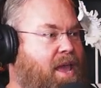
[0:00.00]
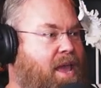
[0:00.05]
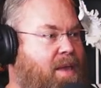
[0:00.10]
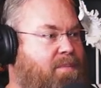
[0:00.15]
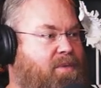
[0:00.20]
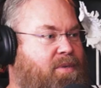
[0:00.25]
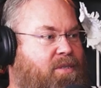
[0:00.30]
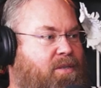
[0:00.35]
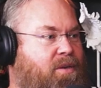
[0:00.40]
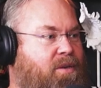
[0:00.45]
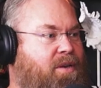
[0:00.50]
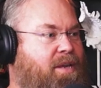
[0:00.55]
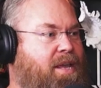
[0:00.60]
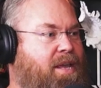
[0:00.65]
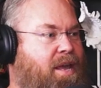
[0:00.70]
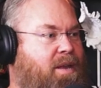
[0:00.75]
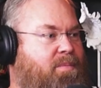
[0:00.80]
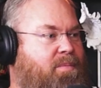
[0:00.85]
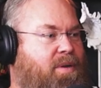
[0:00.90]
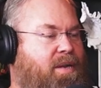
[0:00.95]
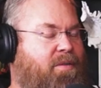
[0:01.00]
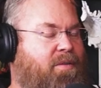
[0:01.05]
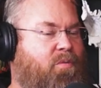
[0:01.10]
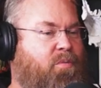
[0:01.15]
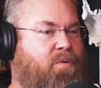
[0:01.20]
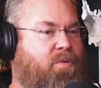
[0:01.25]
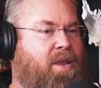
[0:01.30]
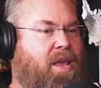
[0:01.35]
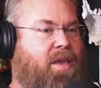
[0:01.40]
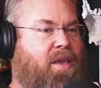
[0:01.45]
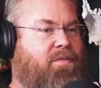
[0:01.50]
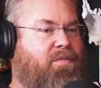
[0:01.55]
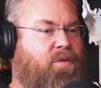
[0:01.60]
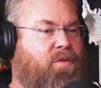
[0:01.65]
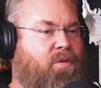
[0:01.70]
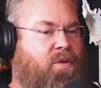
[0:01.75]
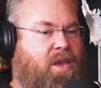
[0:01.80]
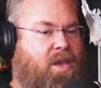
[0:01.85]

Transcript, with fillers: absolutely unbelievable to have you